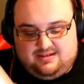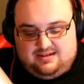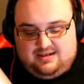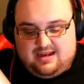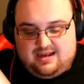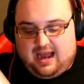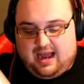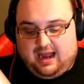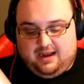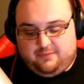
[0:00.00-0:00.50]

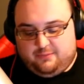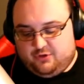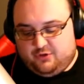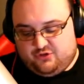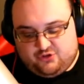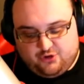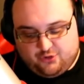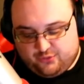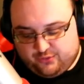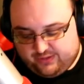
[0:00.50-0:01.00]
I
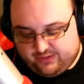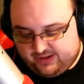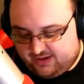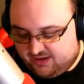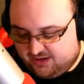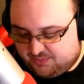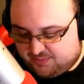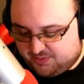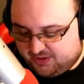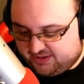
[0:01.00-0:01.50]
was totally
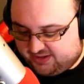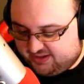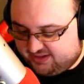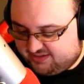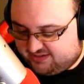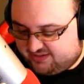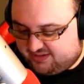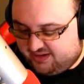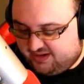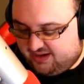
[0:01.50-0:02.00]
going to bring
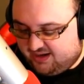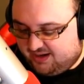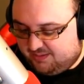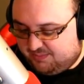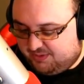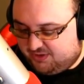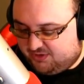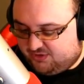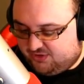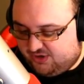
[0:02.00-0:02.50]
Destiny
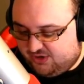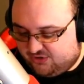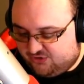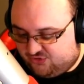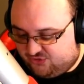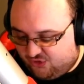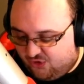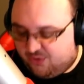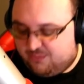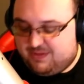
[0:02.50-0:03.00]
up. You
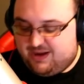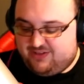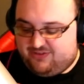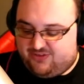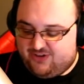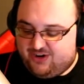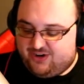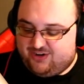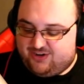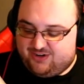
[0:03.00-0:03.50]
stole my
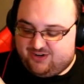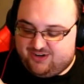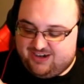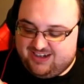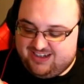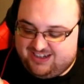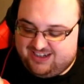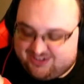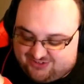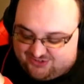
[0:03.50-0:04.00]
thunder.
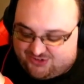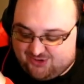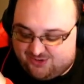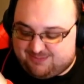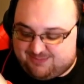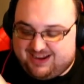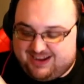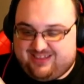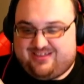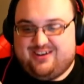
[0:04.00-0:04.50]
You stole
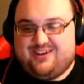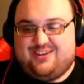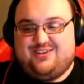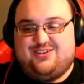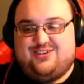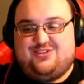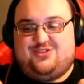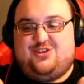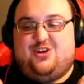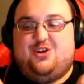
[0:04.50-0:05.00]
my
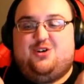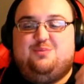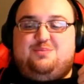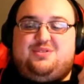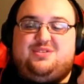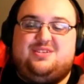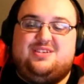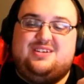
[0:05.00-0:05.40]
thunder, Soaps.